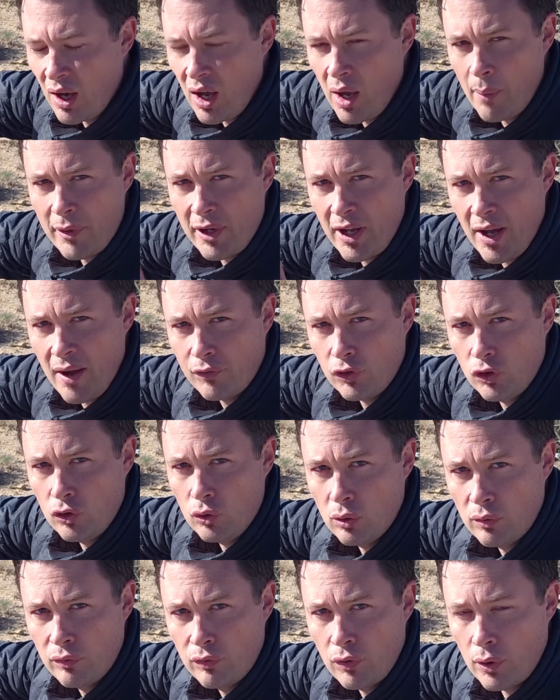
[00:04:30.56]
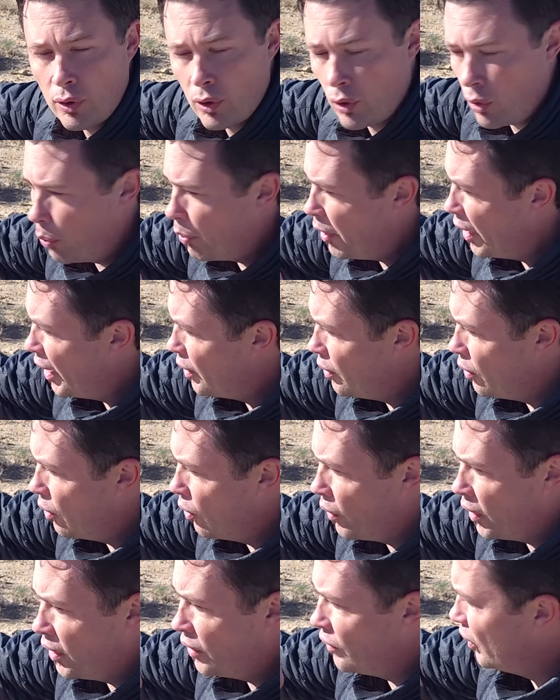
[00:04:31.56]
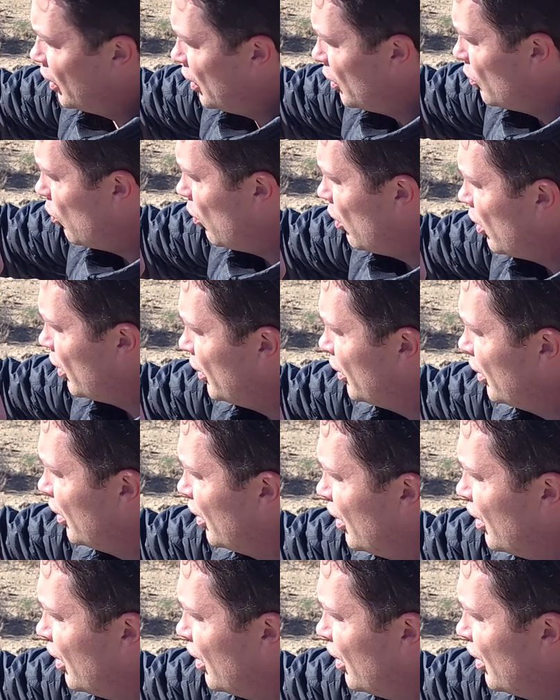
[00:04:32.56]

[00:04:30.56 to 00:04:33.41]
I'm gonna to have to do a vertical pano and take one